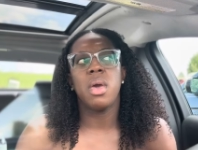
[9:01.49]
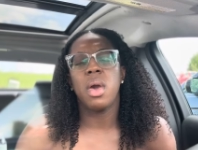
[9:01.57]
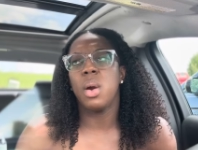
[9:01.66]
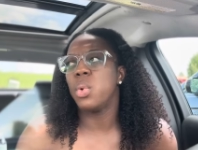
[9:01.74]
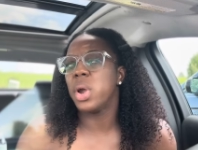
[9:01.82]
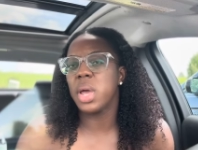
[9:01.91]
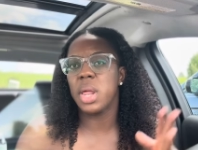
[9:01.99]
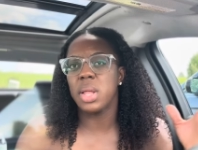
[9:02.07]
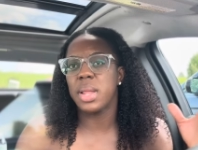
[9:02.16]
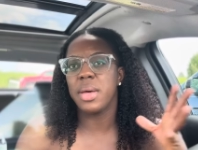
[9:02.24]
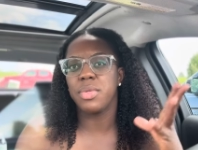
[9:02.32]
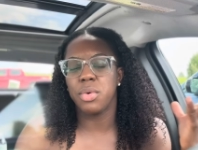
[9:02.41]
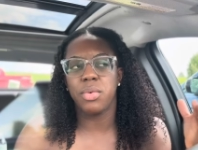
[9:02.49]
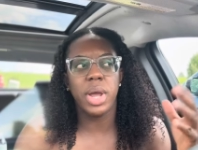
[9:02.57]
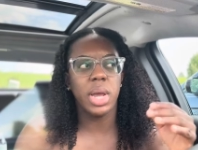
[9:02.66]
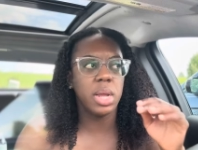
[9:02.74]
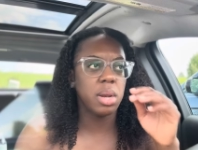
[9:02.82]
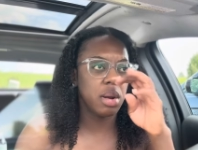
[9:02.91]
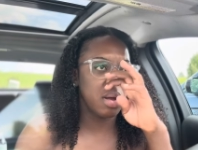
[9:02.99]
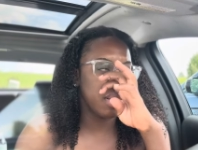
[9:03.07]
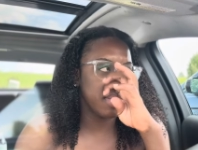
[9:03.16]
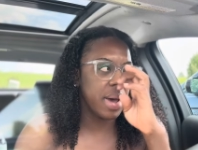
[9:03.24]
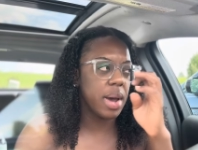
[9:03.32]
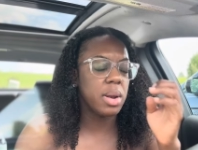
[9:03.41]
and we're getting like the rain and all
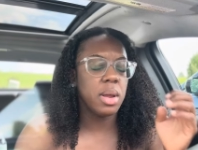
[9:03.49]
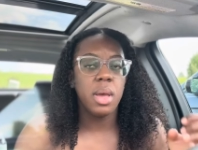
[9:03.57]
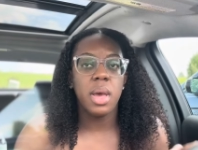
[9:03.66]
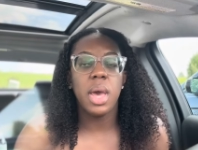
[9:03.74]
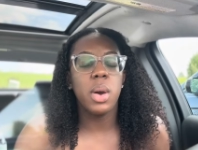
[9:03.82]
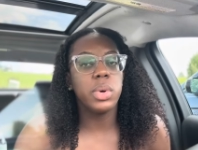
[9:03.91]
that. It